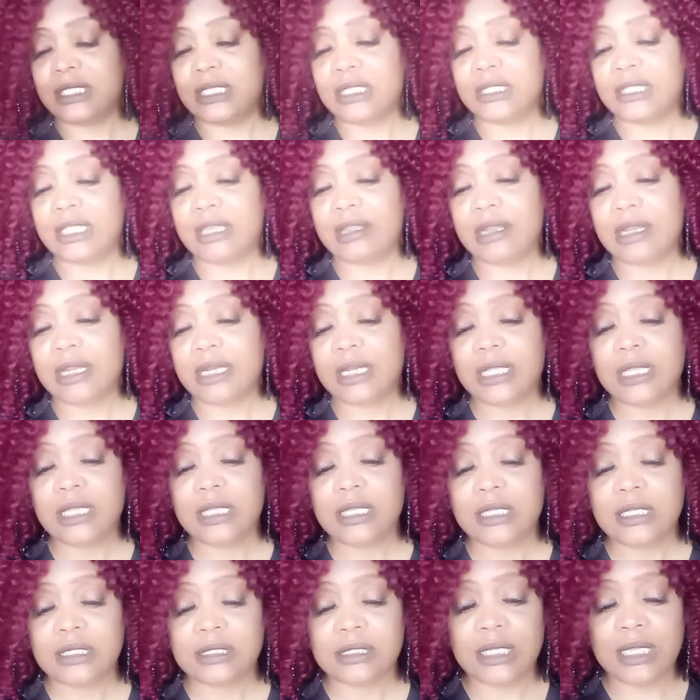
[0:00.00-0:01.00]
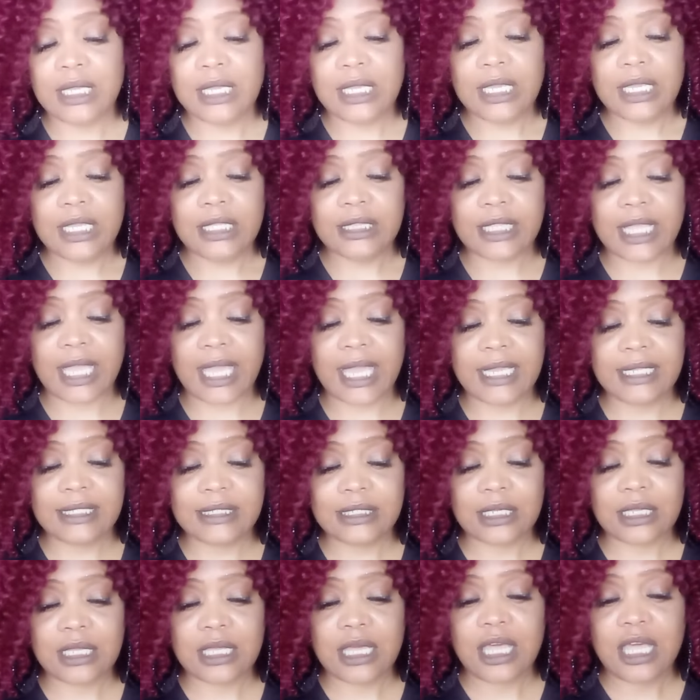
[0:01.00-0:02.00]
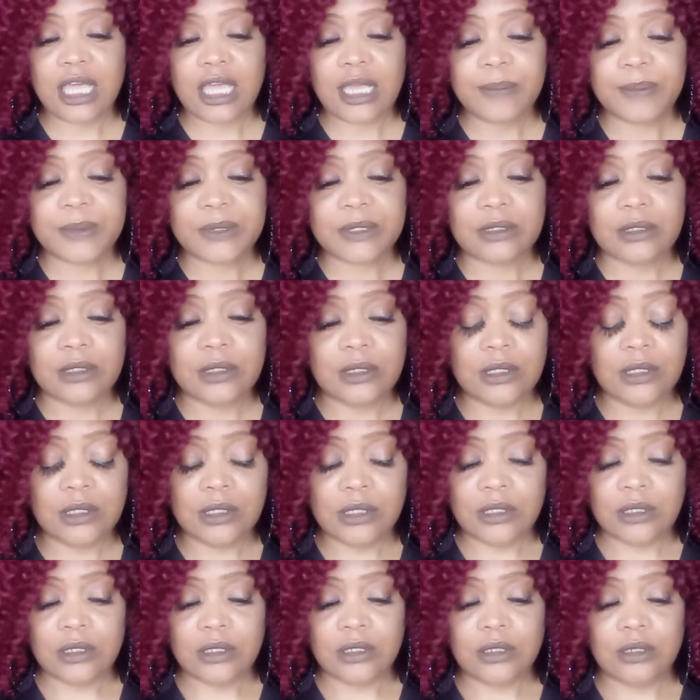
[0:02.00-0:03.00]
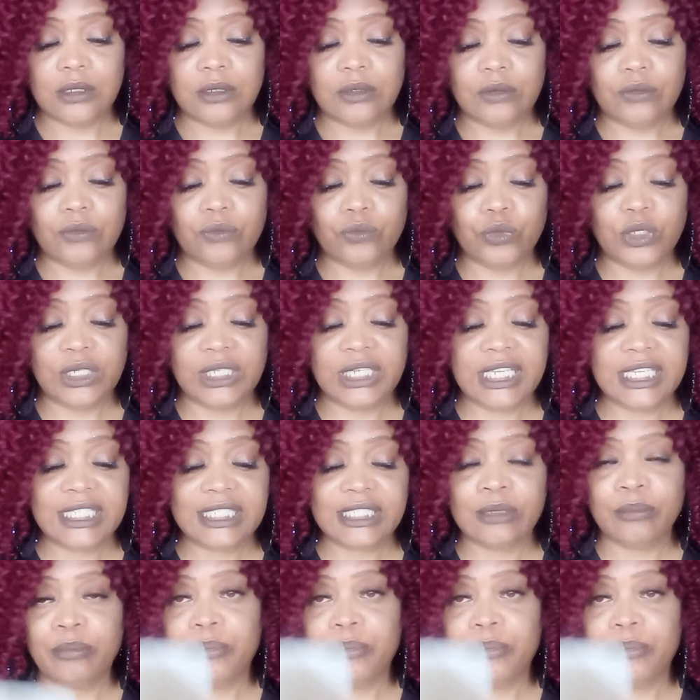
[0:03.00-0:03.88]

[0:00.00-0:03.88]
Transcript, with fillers: there it is. The Ace of Cups releasing